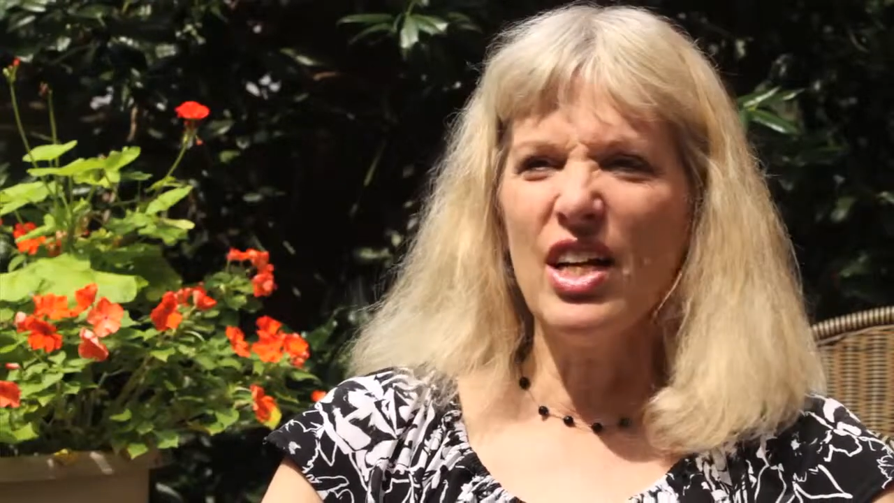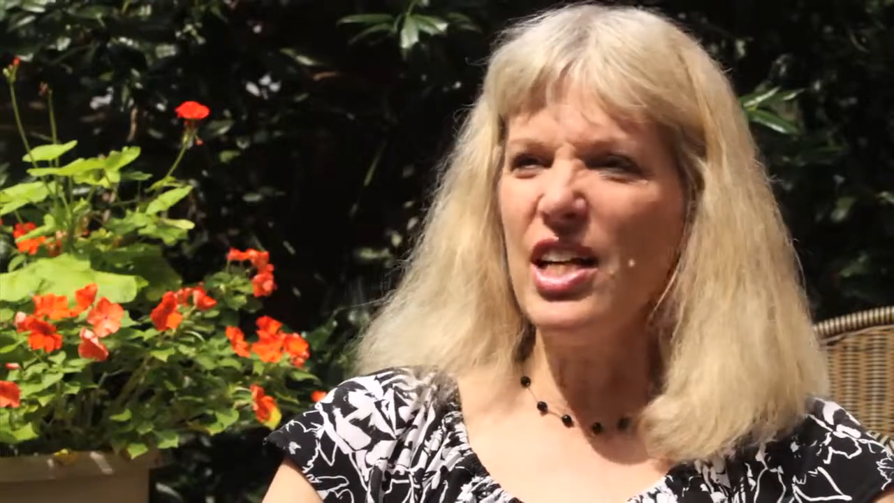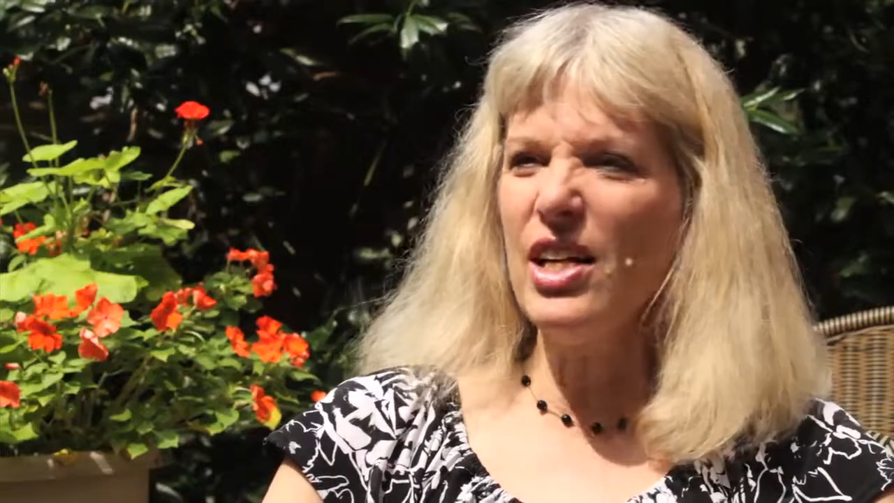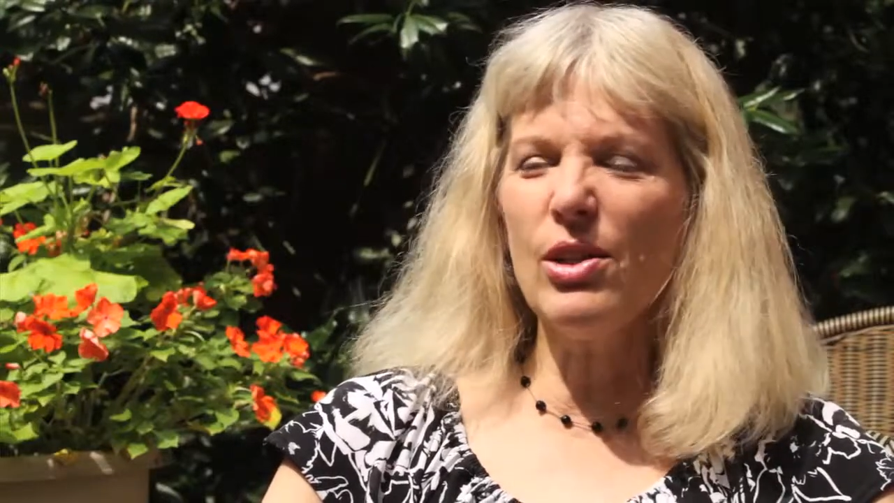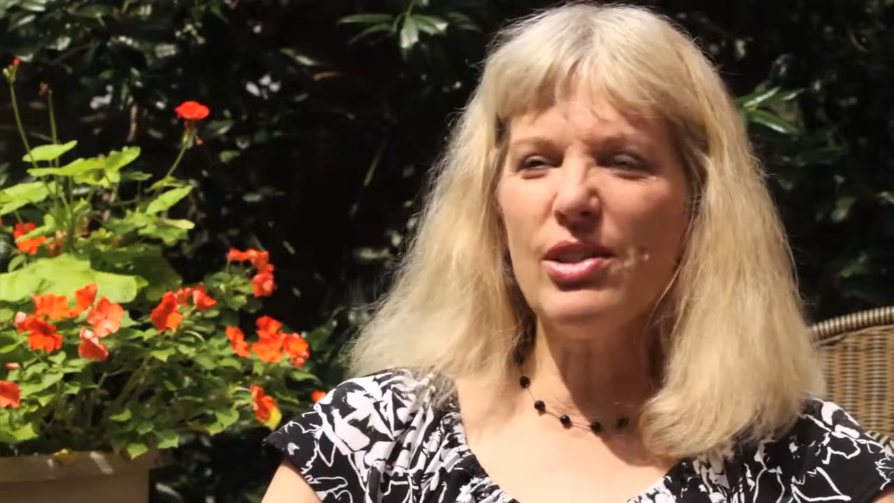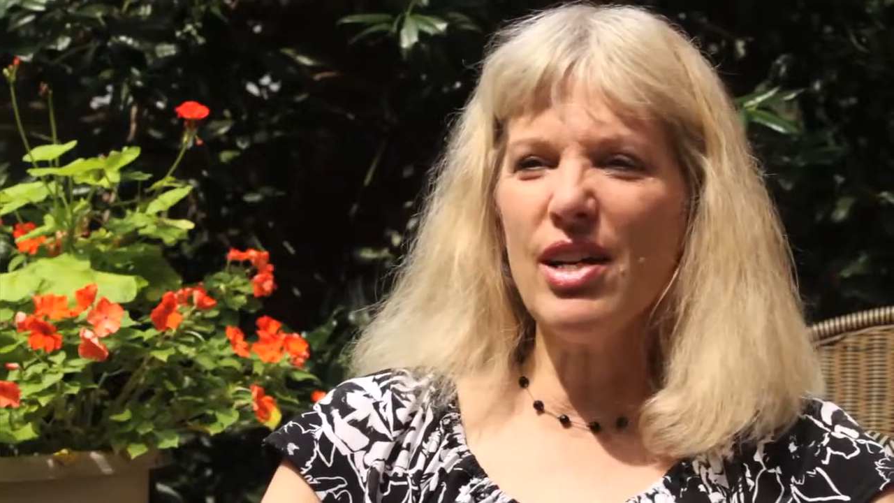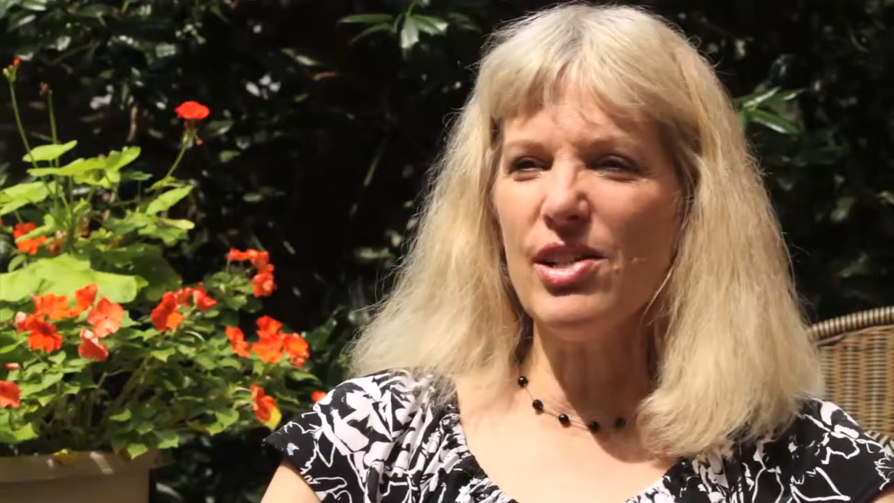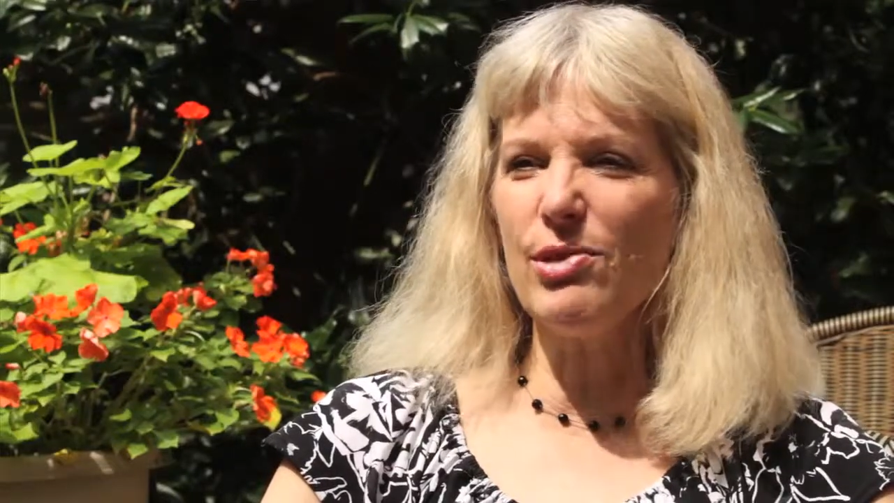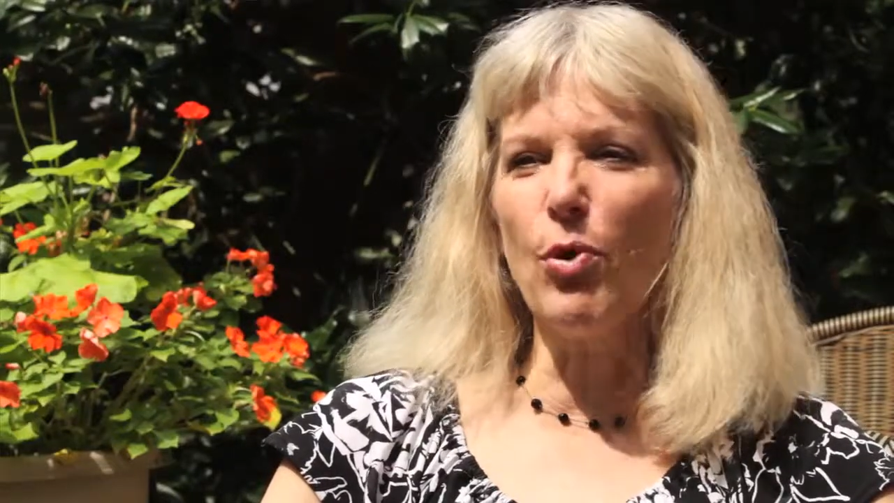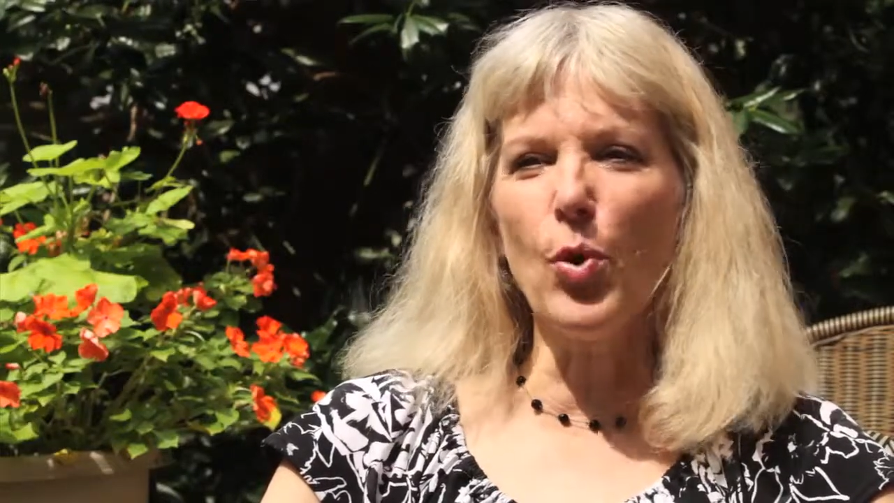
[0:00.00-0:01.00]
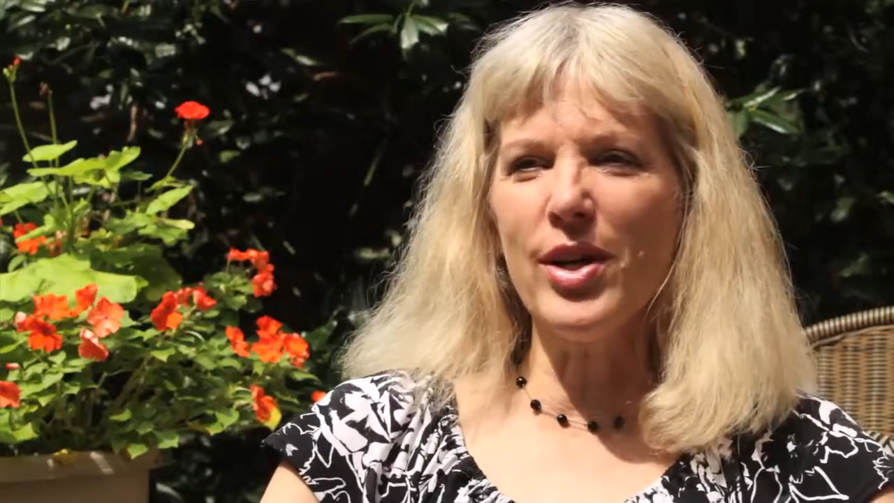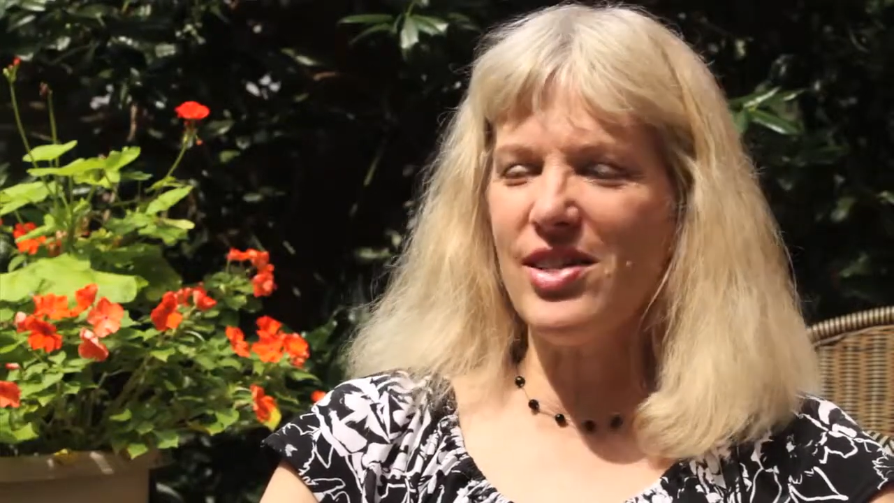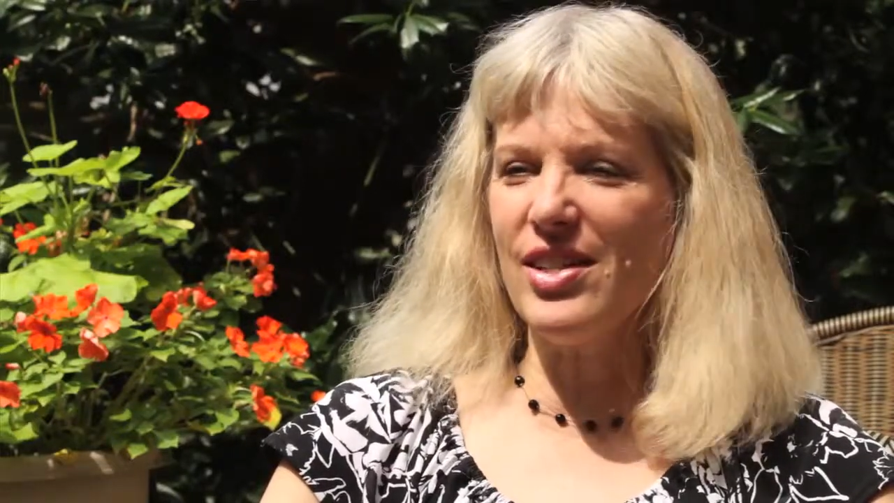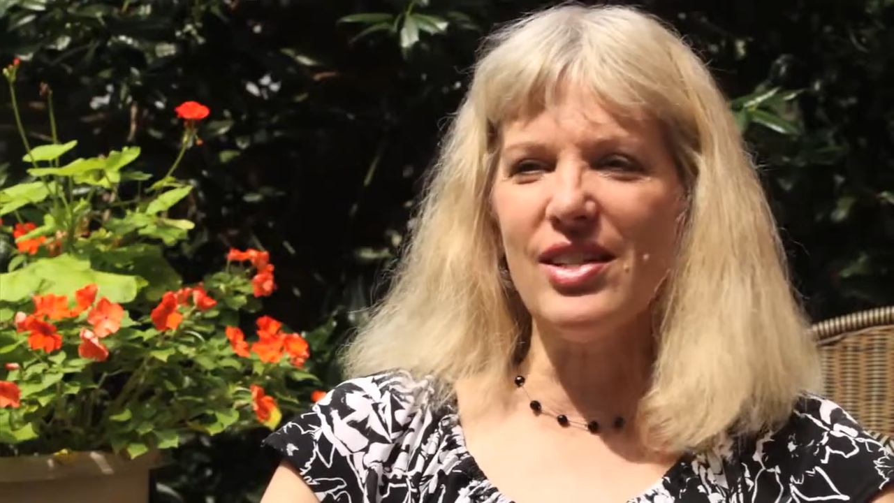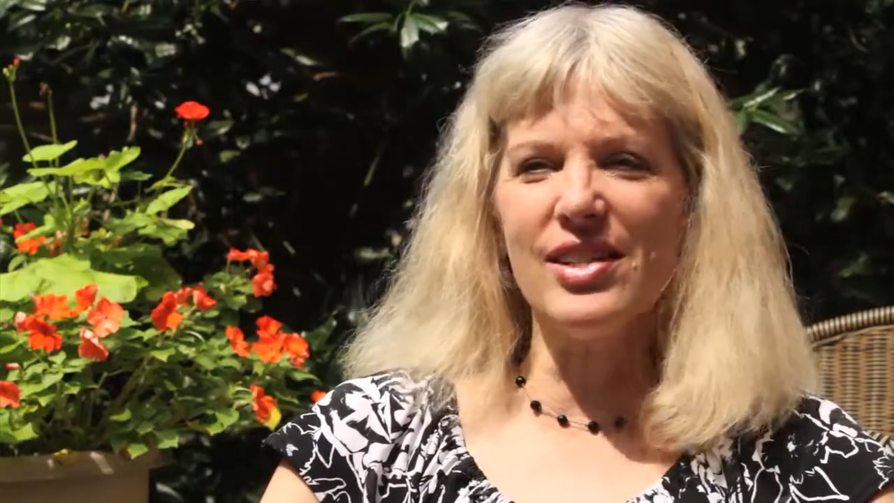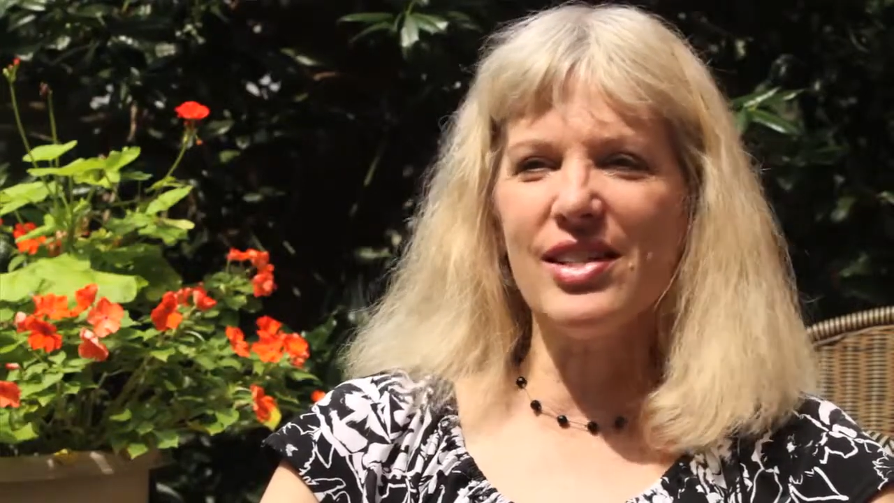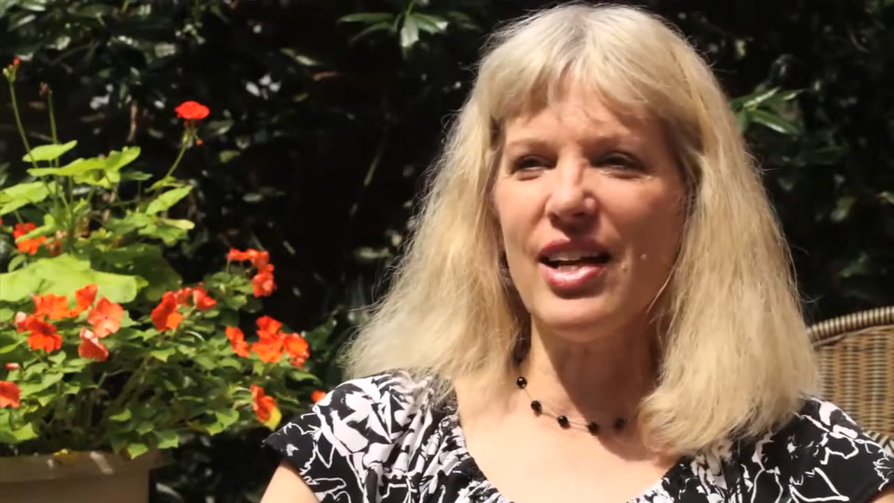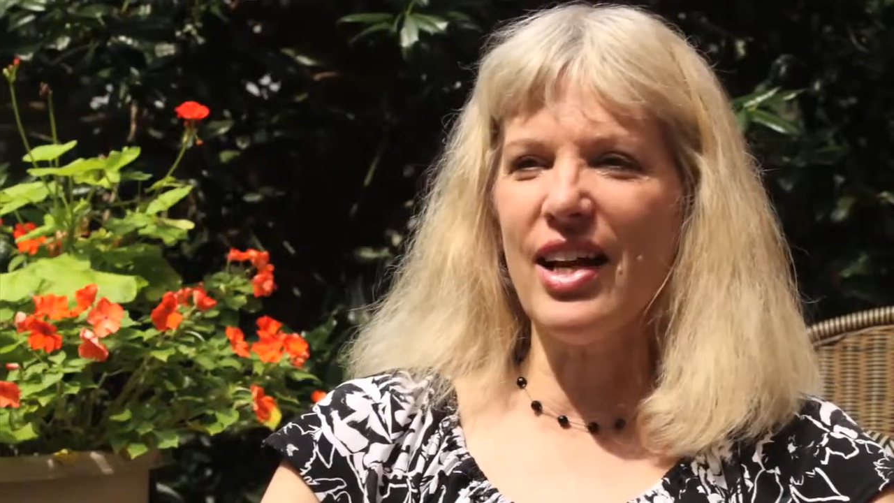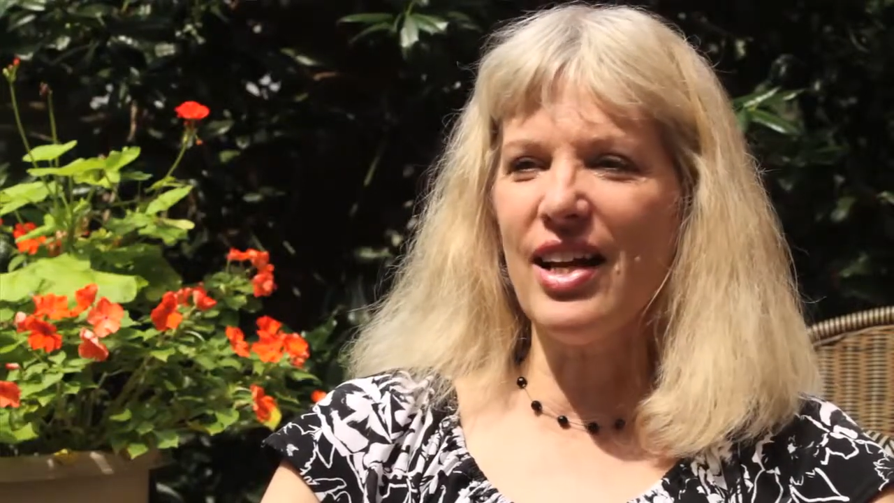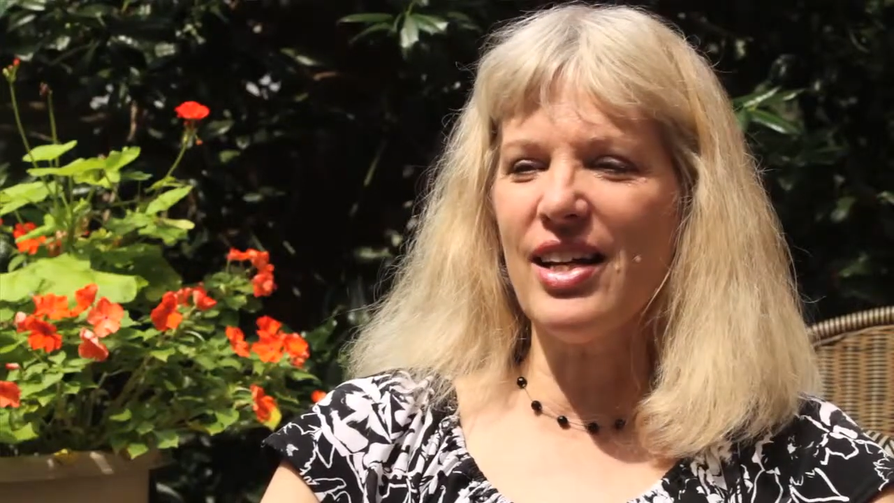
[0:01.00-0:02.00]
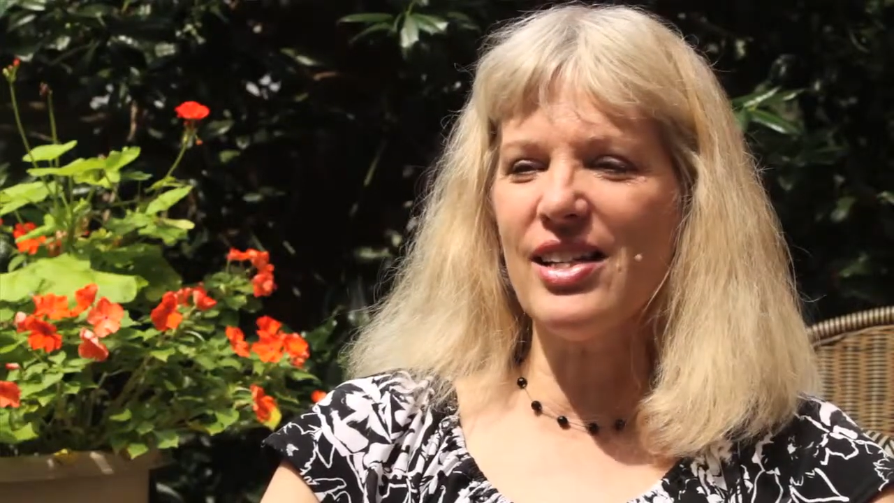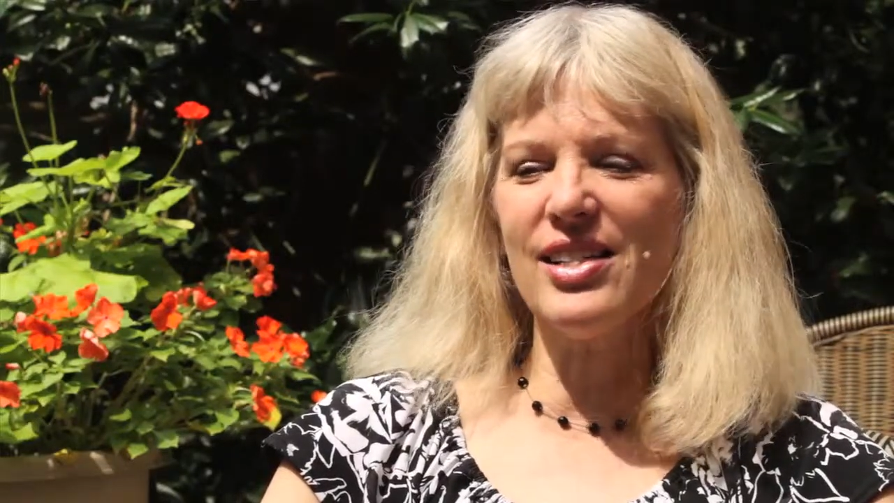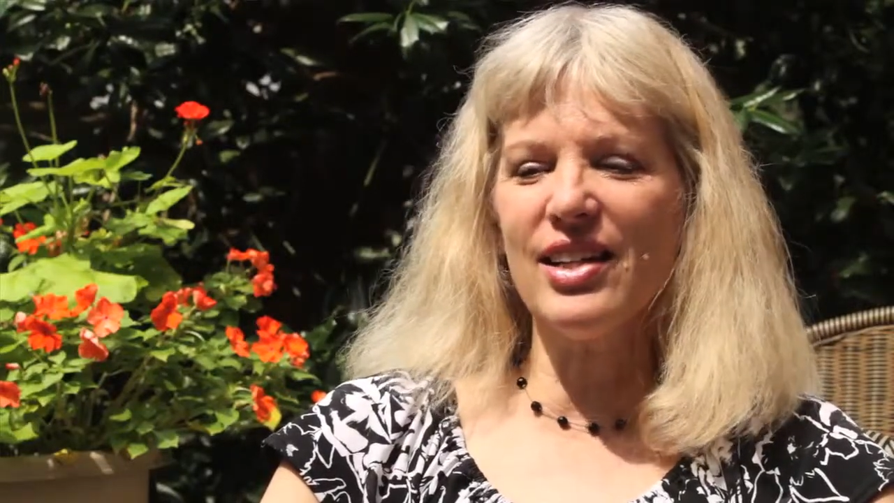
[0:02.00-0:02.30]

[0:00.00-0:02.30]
Neil does voices and